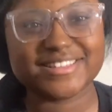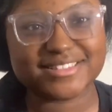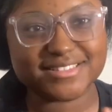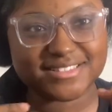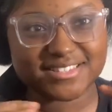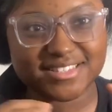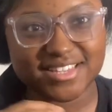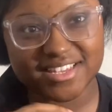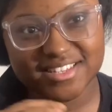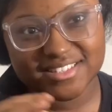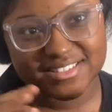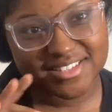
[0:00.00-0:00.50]

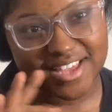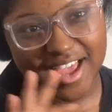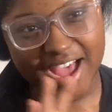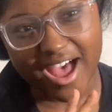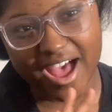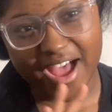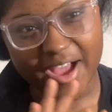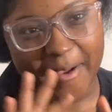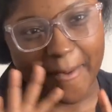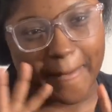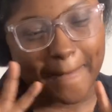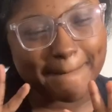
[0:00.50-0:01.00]

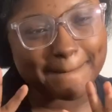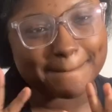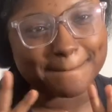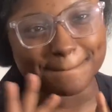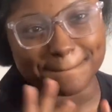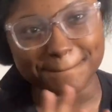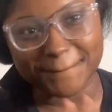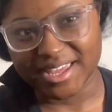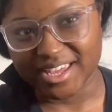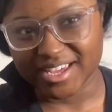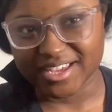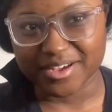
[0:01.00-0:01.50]
TikTok
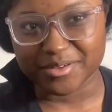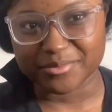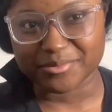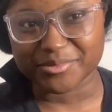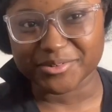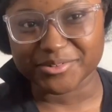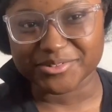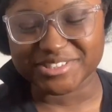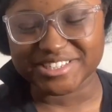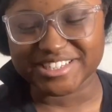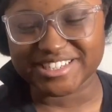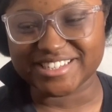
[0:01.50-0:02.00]
makeup
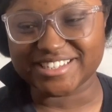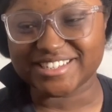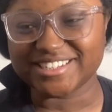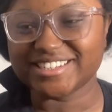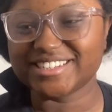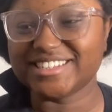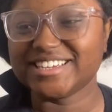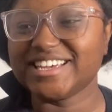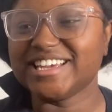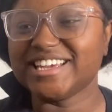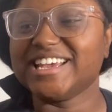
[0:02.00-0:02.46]
routine.